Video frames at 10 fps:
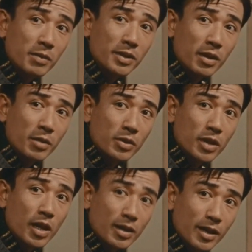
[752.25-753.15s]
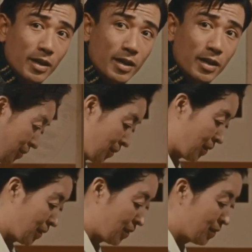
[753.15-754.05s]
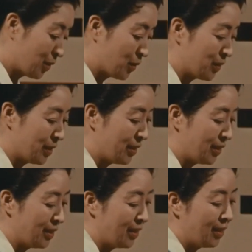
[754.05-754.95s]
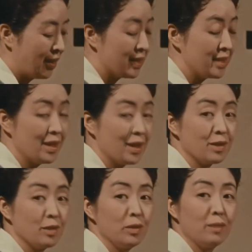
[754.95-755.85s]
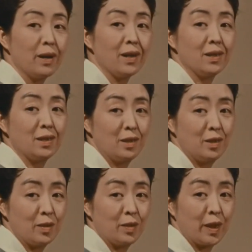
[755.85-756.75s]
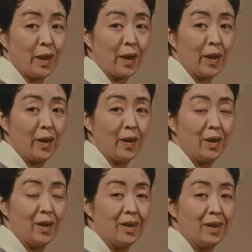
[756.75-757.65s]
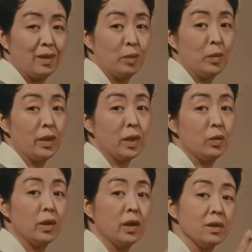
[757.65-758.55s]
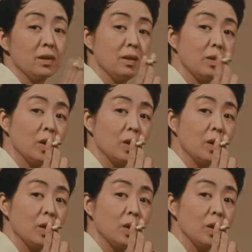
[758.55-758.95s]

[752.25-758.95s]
And he thinks because he hasn't got any steady income at the time, he can't get her, he shouldn't go